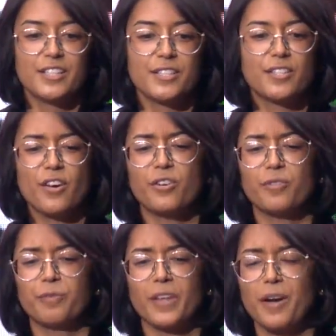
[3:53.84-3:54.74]
So
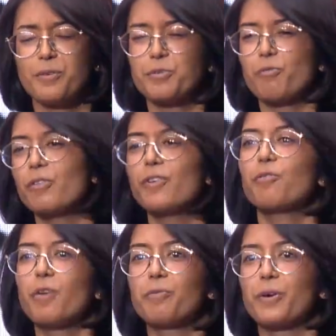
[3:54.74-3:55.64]
I was
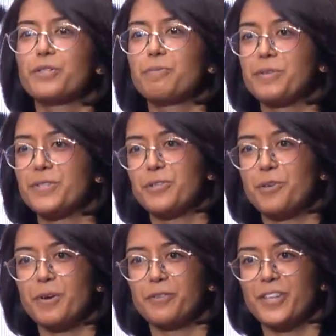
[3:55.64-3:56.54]
wondering what we were supposed to do
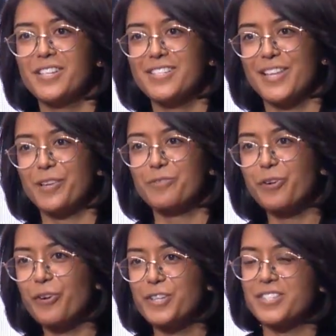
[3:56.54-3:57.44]
about this, and of
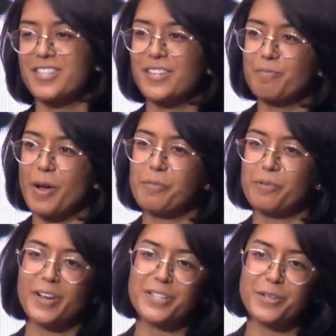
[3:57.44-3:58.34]
course, my
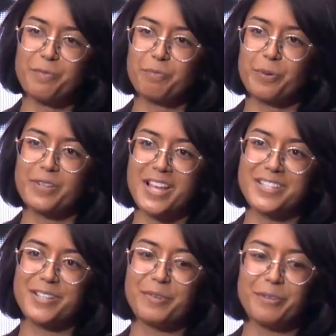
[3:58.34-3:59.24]
professor
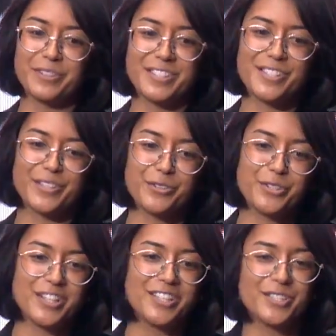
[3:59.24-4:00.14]
presented me with the
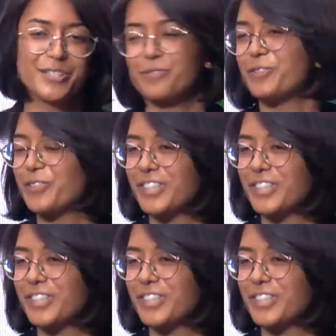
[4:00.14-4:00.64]
solution just a few